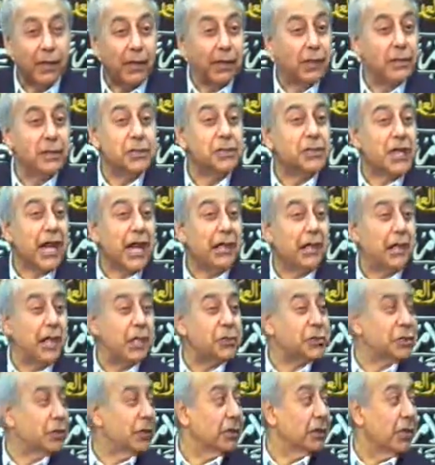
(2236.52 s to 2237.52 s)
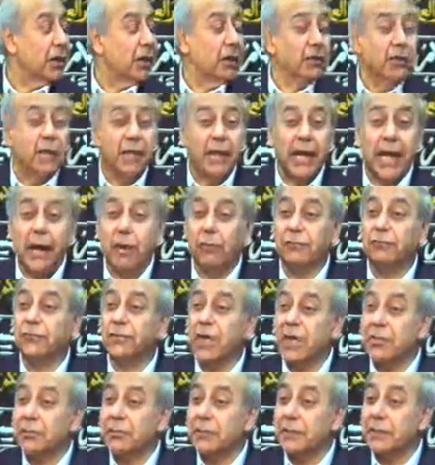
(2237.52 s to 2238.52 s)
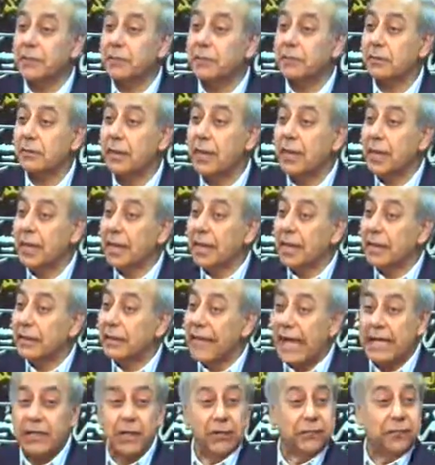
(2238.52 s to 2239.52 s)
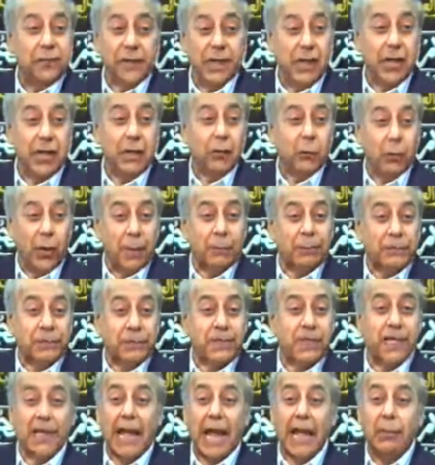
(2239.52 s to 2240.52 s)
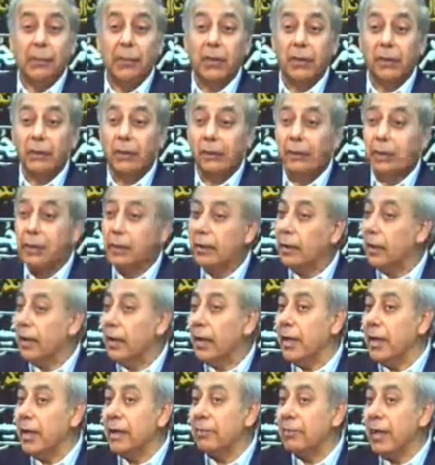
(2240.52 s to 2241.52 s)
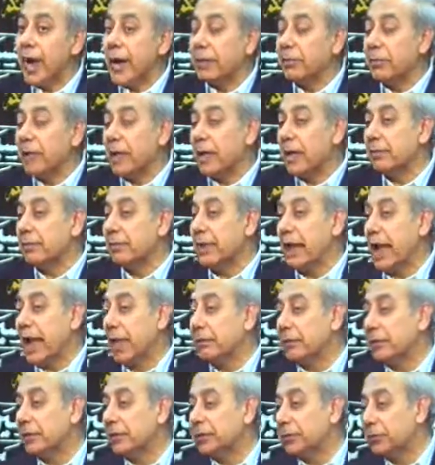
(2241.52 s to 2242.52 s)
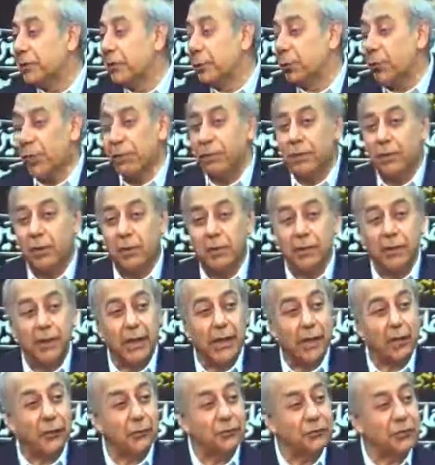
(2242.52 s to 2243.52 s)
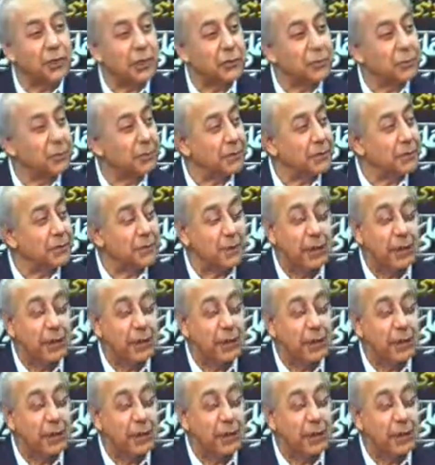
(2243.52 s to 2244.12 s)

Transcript: Retaliation on the day of judgment, that if he whips the camel, he might become liable to be whipped on the day of judgment